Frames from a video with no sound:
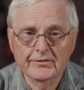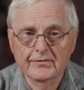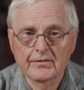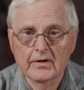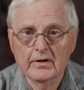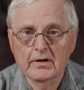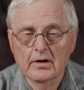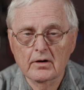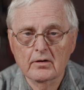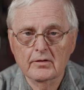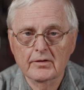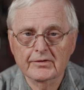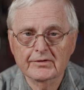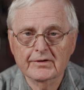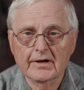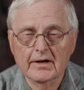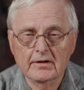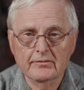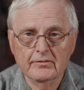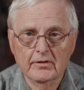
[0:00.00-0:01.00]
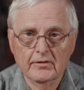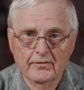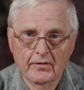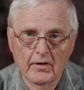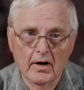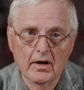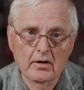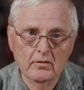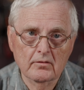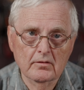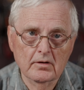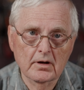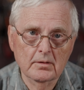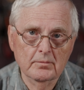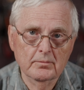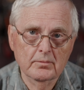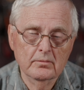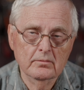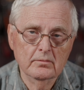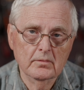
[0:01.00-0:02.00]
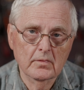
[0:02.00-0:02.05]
video is kind of a follow-up